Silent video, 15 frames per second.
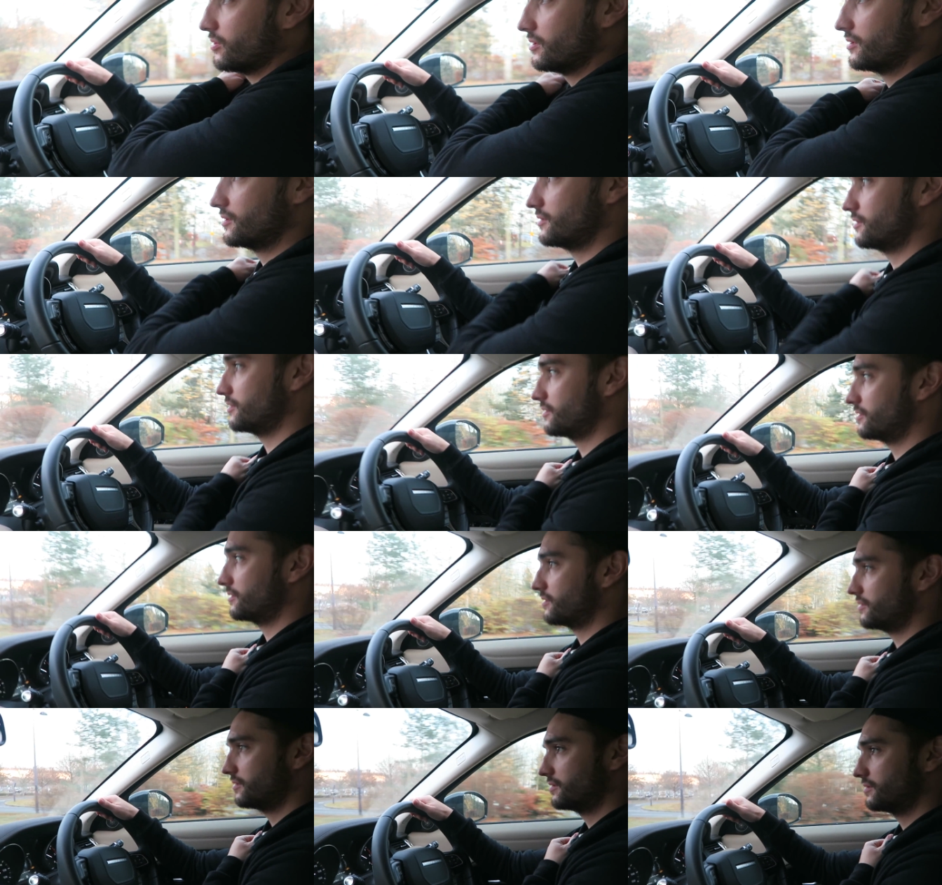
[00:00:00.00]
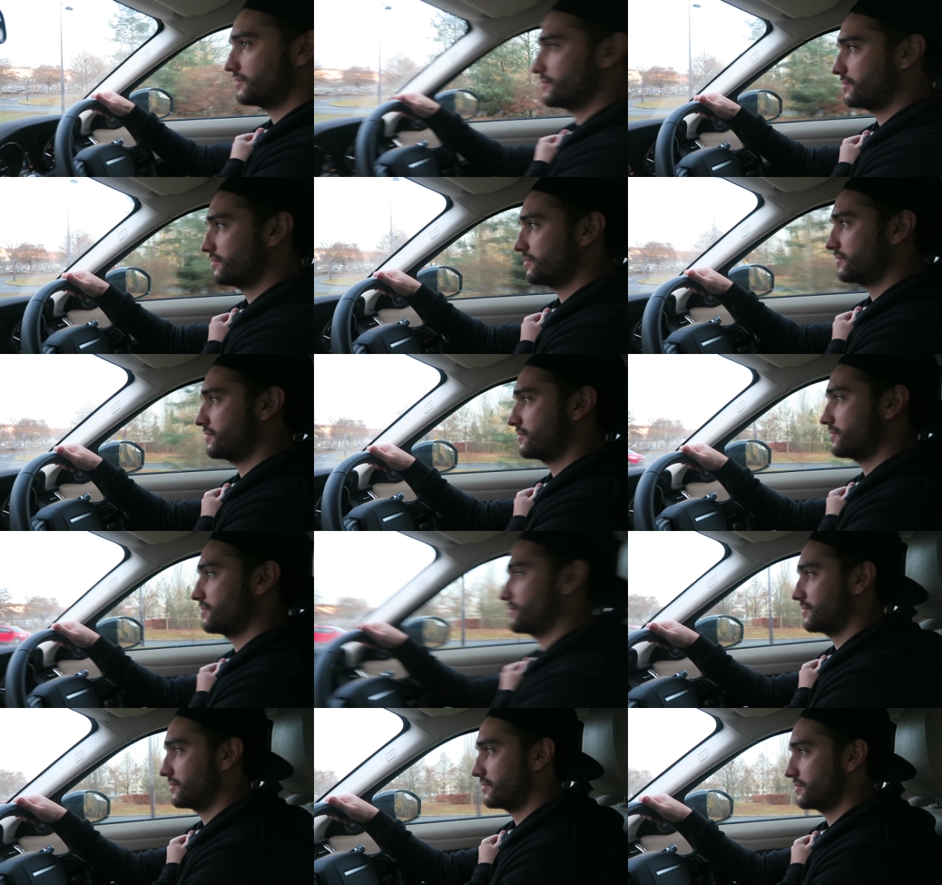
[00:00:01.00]
actually want to spend money and be
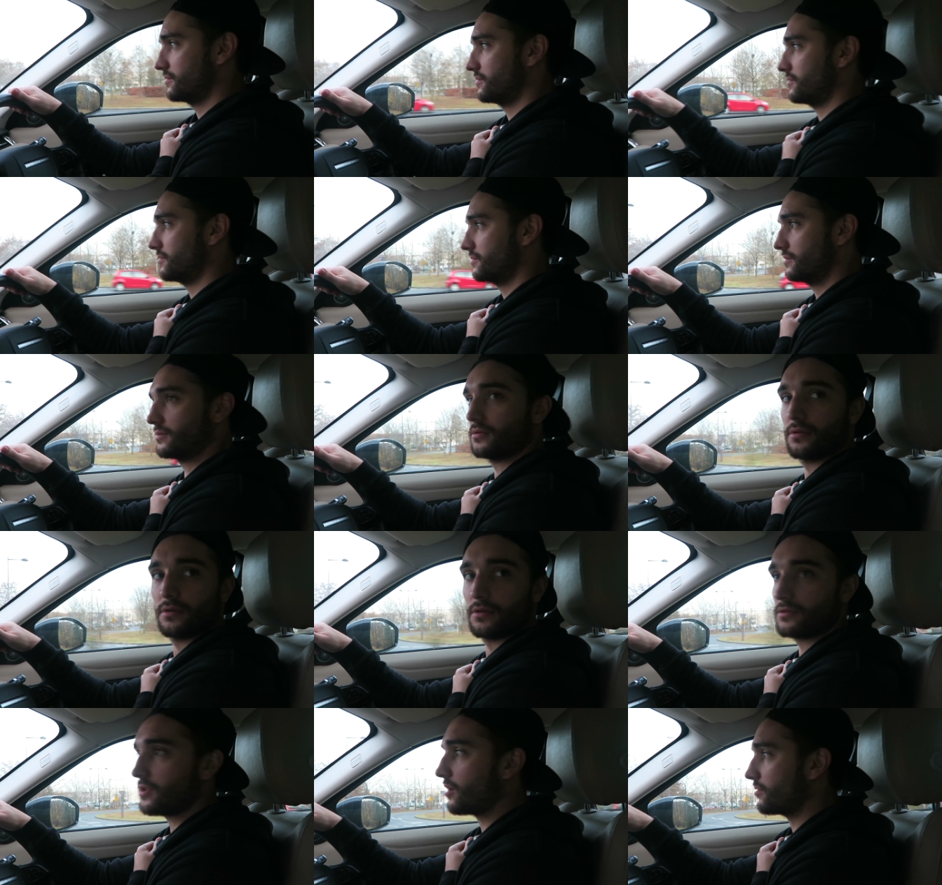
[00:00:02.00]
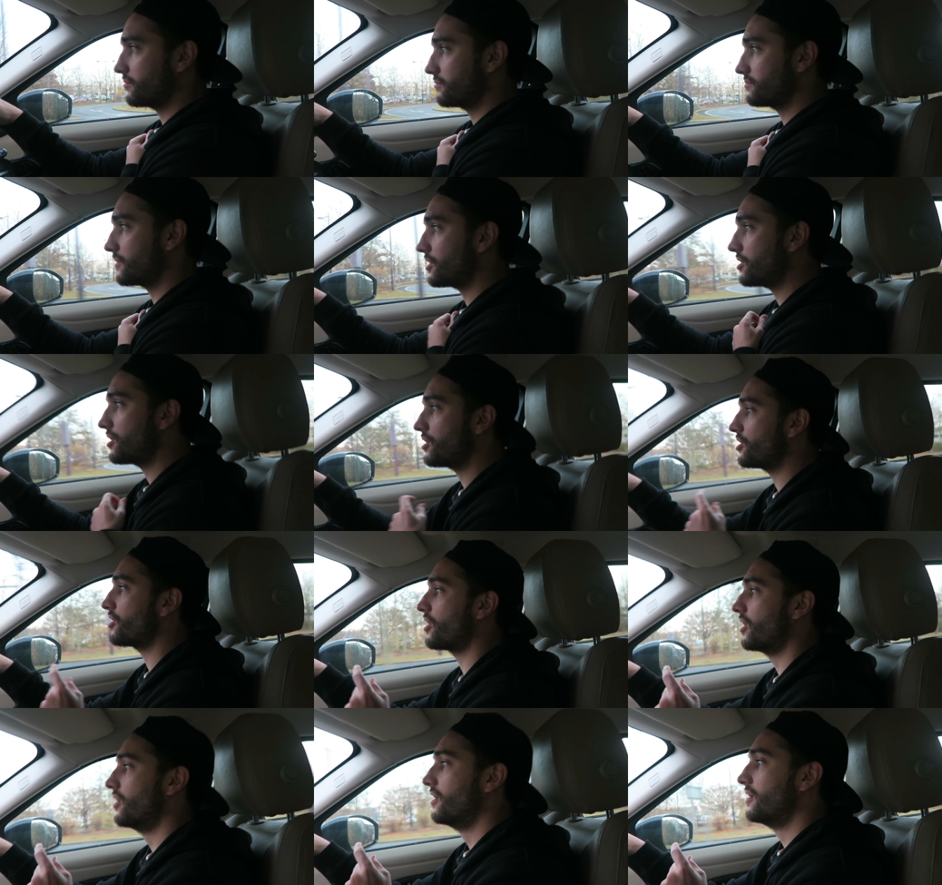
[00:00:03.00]
nice and kind about people? No, no, no,
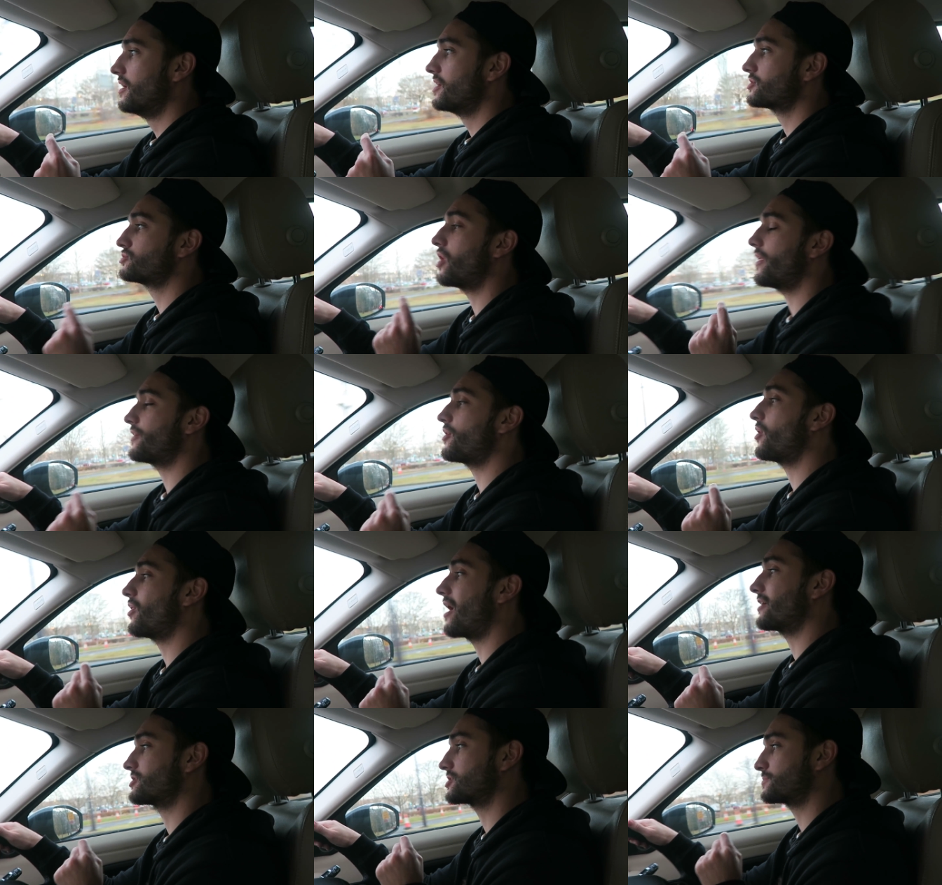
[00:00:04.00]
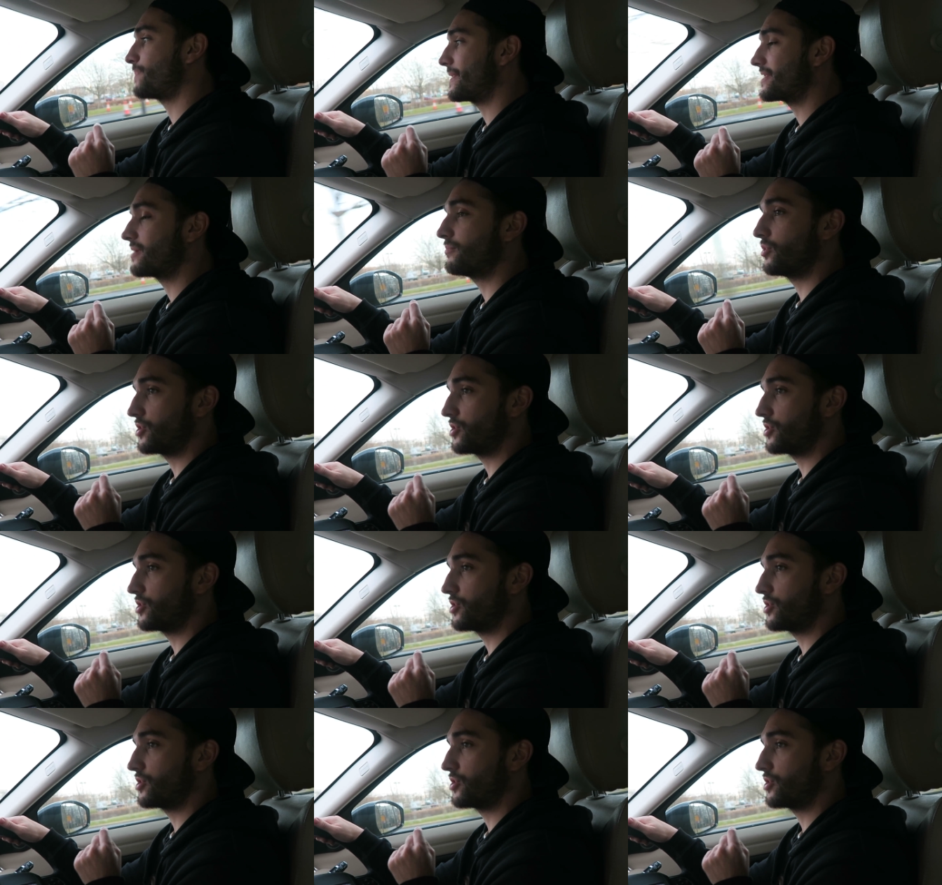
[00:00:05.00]
no, no. It's not I don't like spending